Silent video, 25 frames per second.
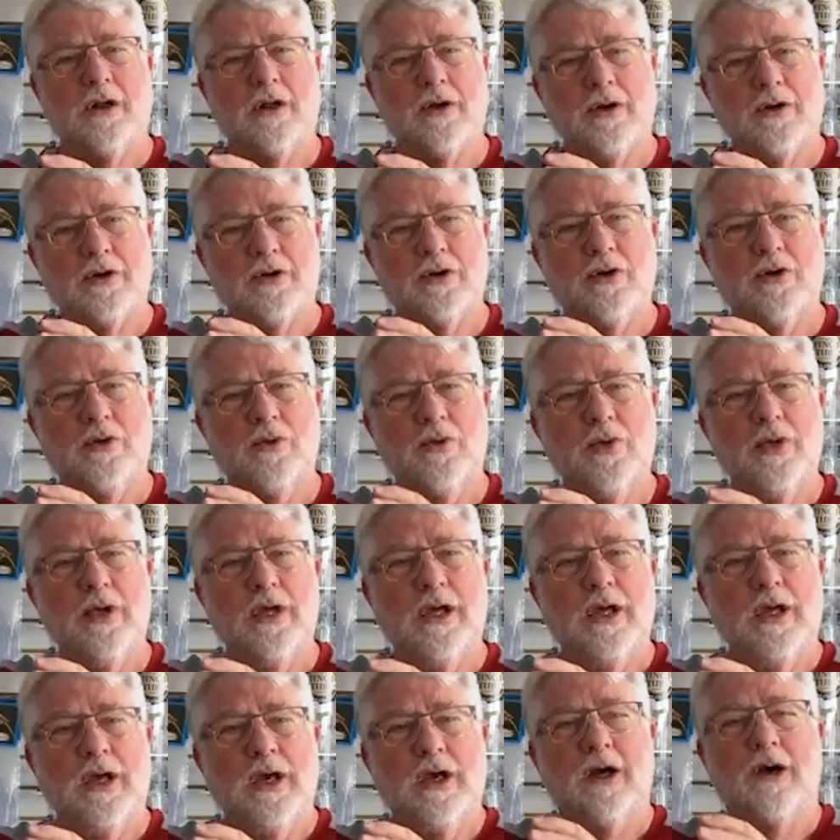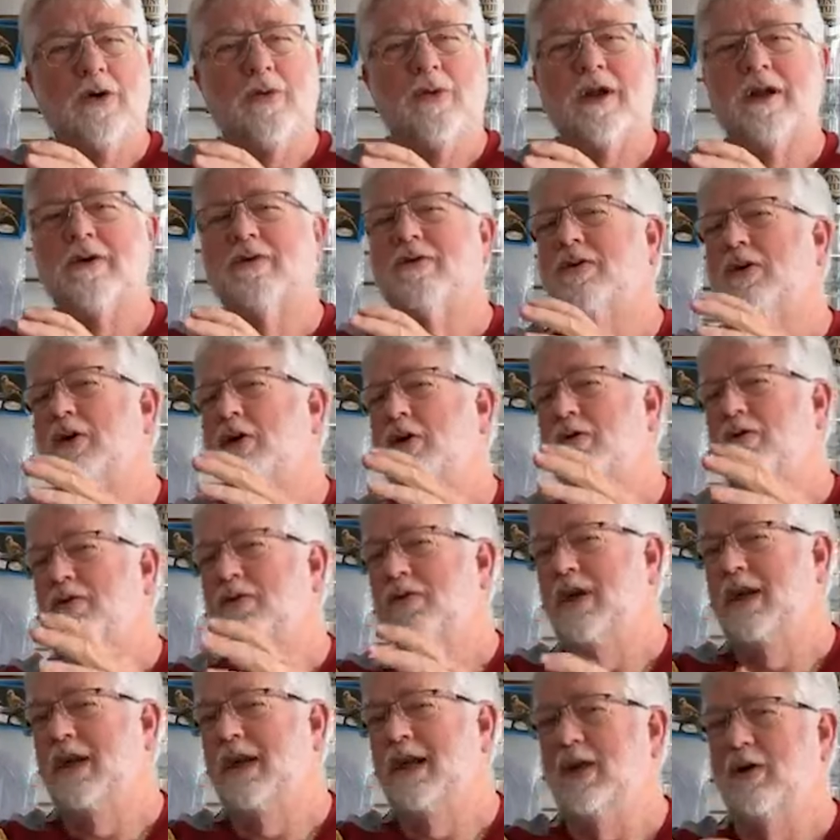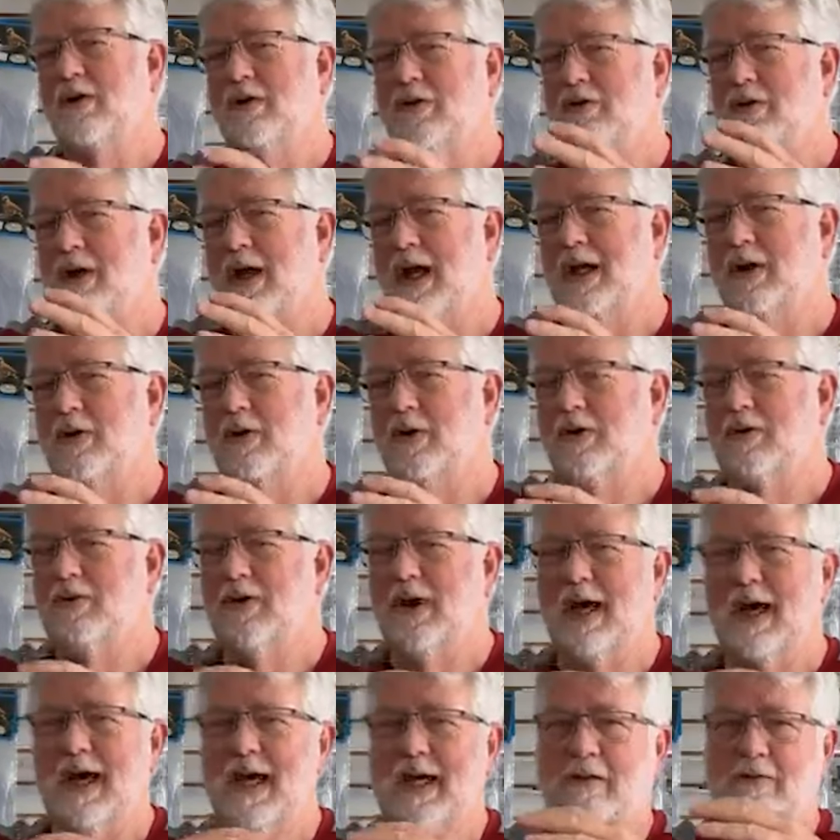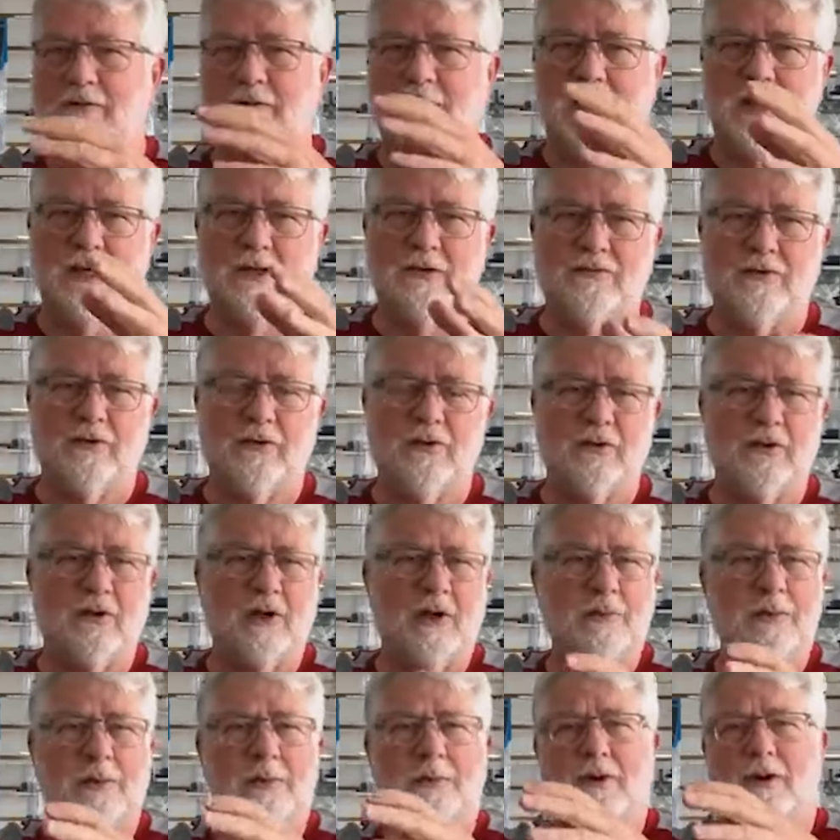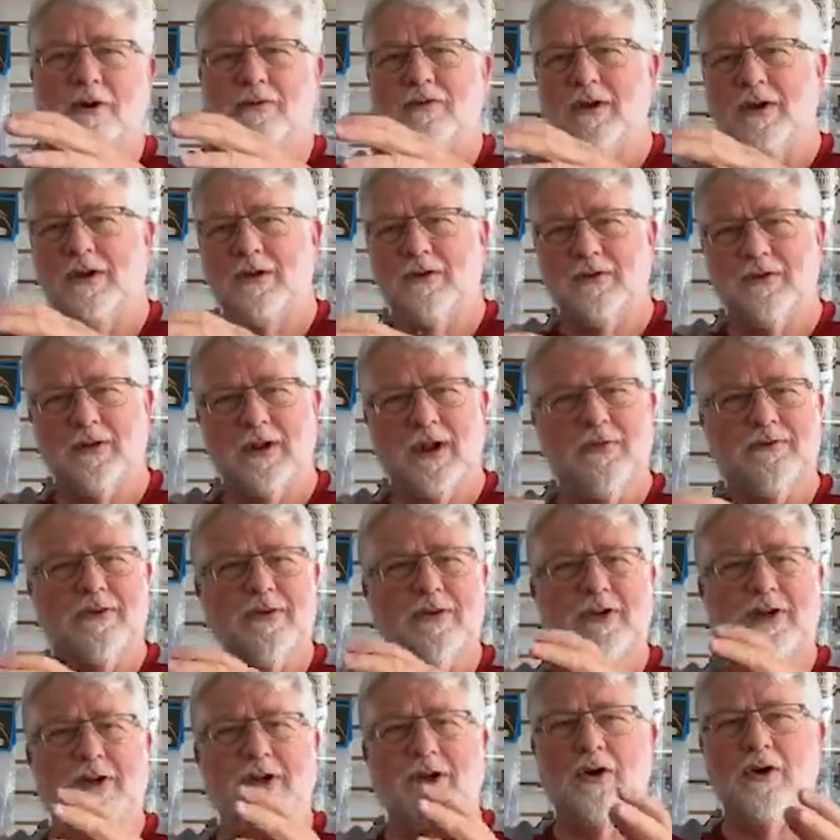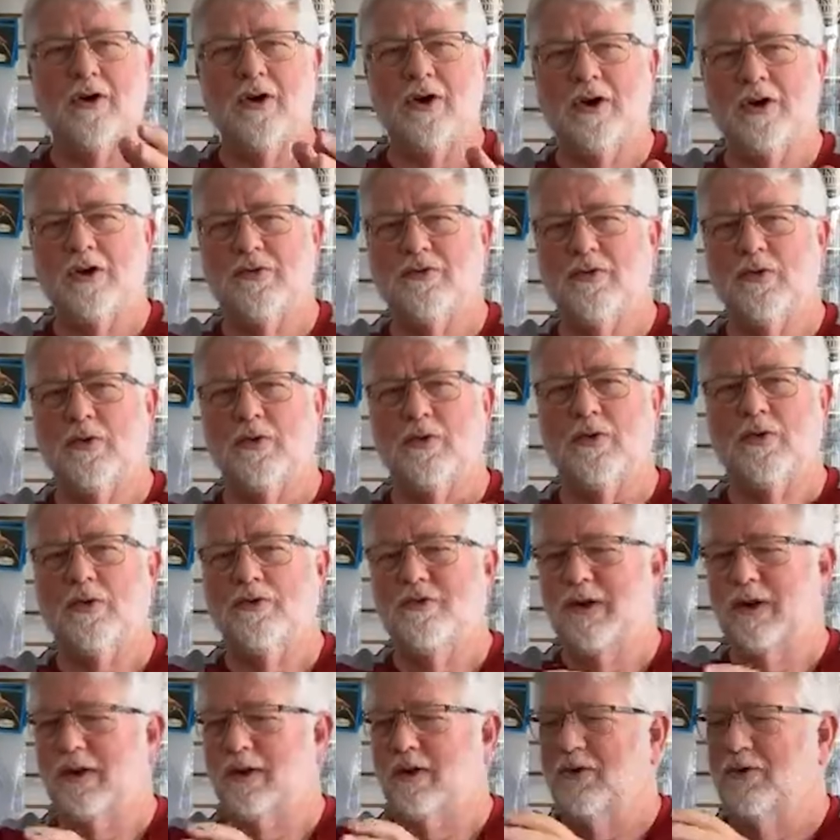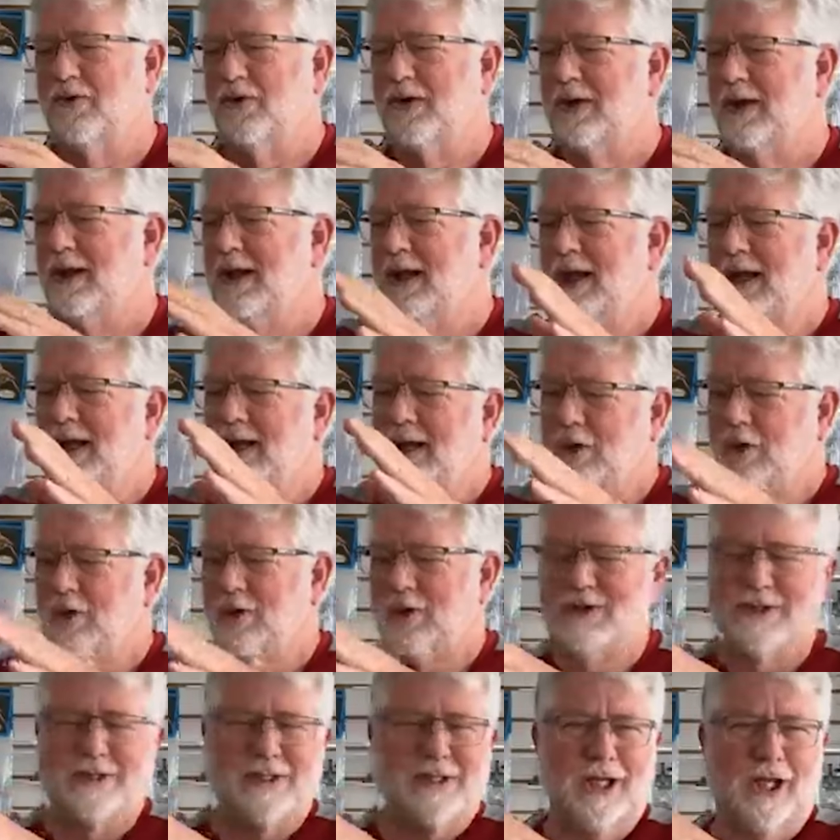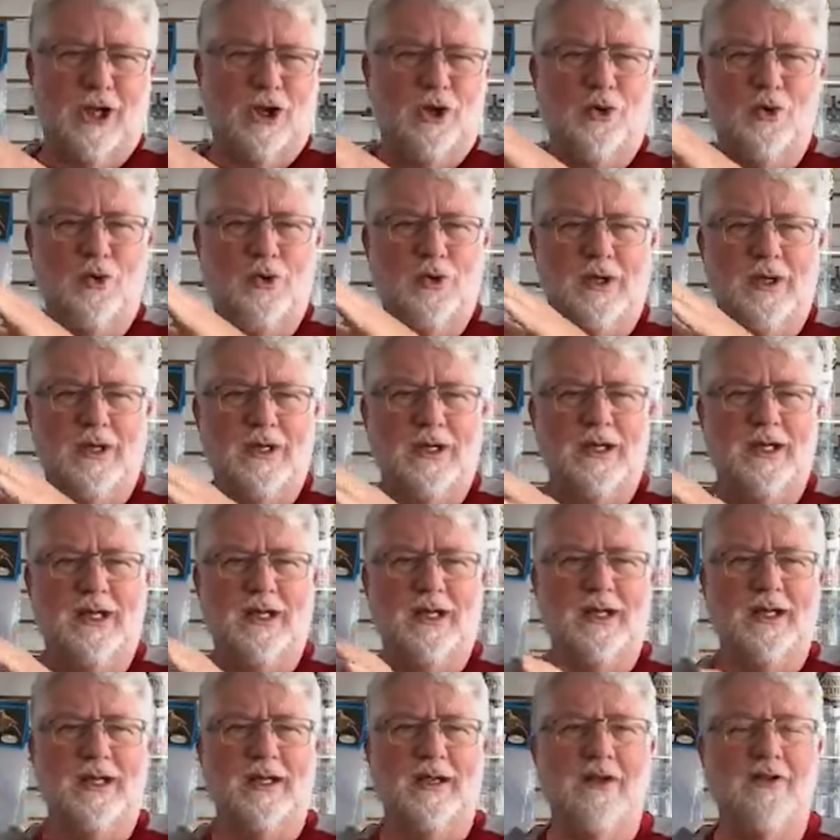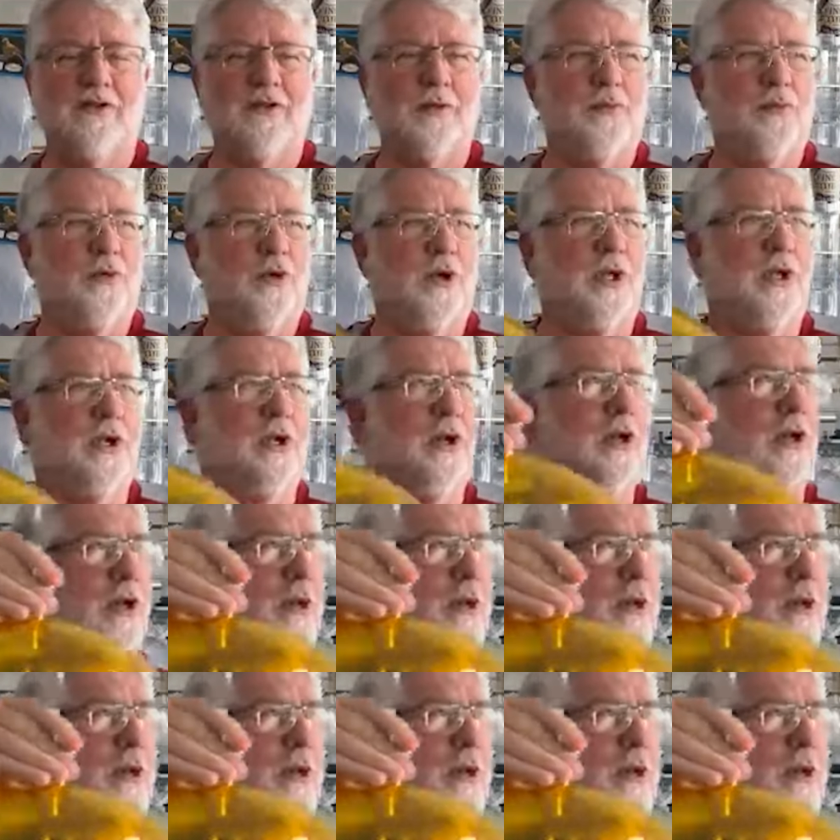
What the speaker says: color to whatever you're feeding and trying to attract. Reds for hummingbird feeders, obviously orange for oriole feeders, and of course yellow is a pretty